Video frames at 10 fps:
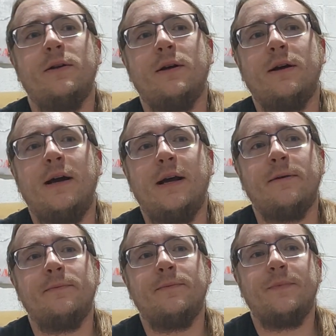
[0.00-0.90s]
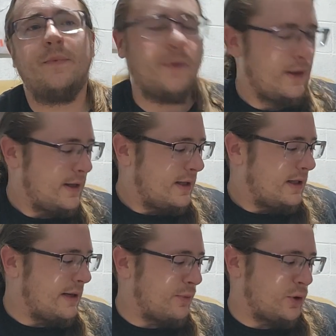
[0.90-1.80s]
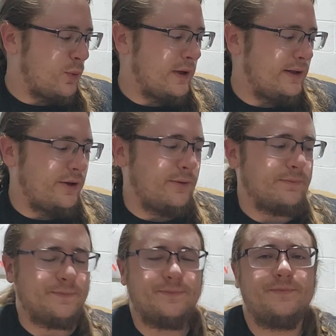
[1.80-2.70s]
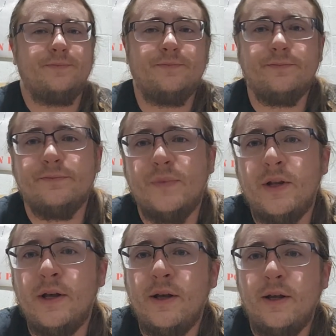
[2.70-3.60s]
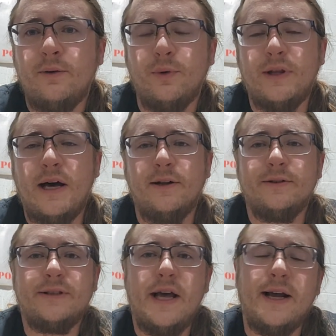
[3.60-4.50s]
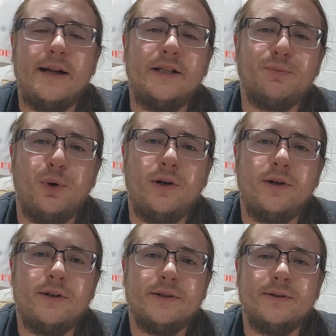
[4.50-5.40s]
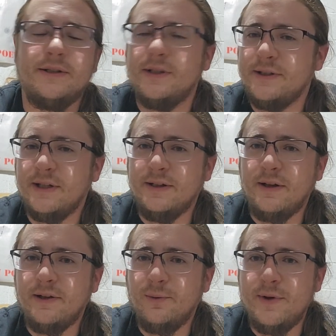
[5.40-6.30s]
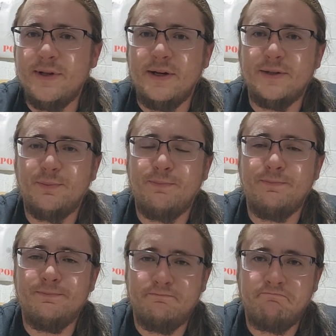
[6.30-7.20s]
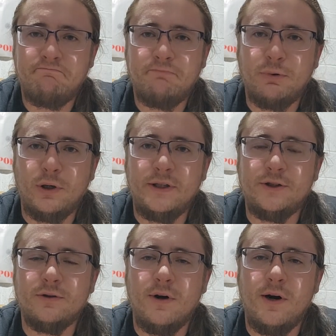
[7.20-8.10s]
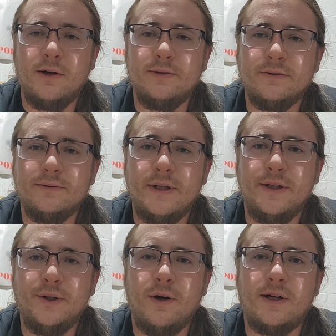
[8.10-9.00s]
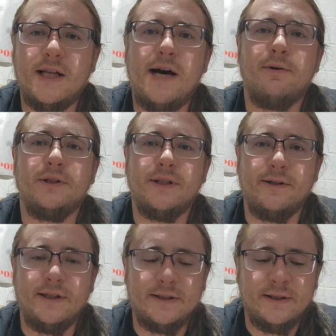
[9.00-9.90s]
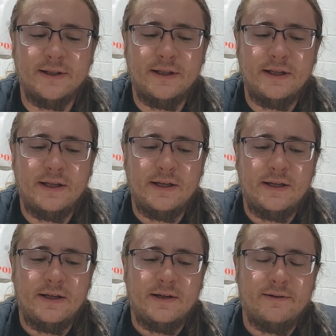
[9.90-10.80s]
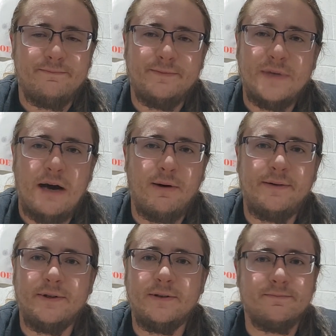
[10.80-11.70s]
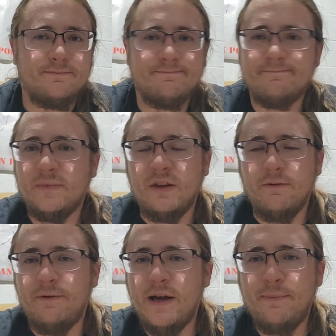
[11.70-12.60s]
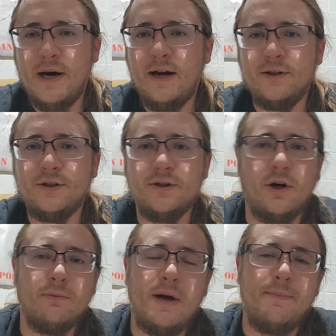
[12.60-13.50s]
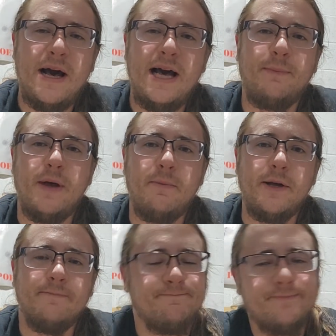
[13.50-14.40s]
All right, number 22. Without saying any spoilers, this is another one that is pretty strong in the Dark Tower series. However, vampires just aren't my bag, baby.